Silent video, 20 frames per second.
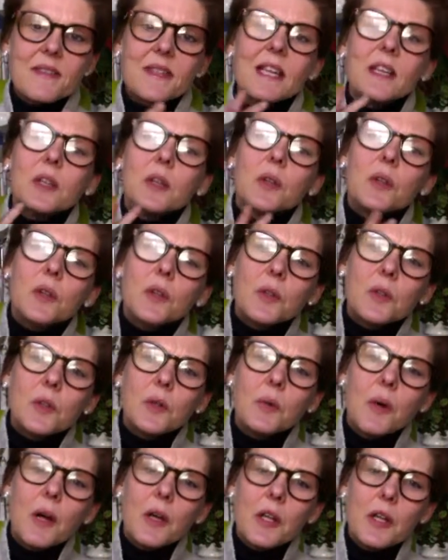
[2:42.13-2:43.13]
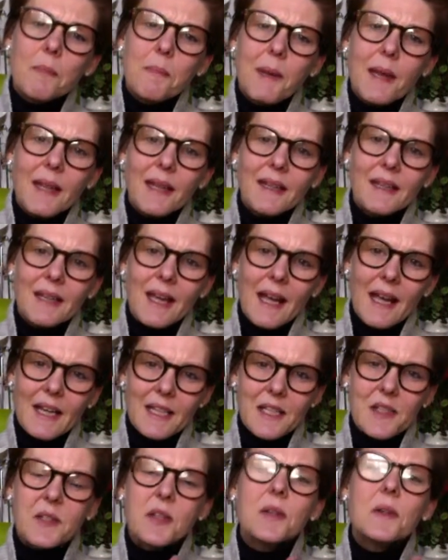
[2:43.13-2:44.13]
Then who are your main
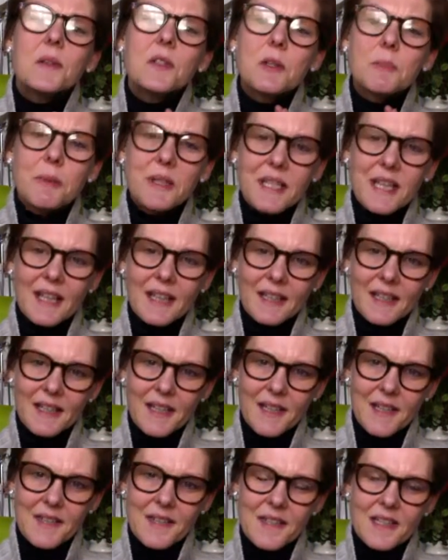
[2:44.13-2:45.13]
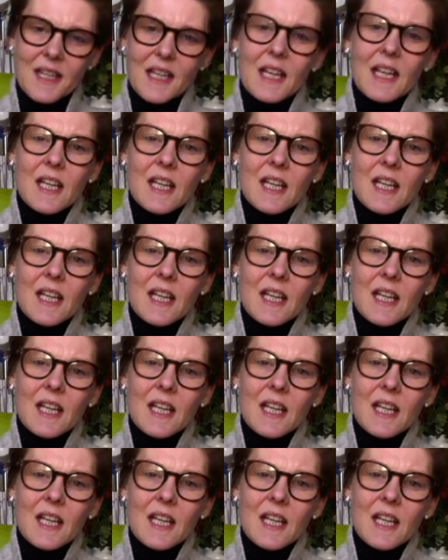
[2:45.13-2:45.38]
actors? Who's your protagonist?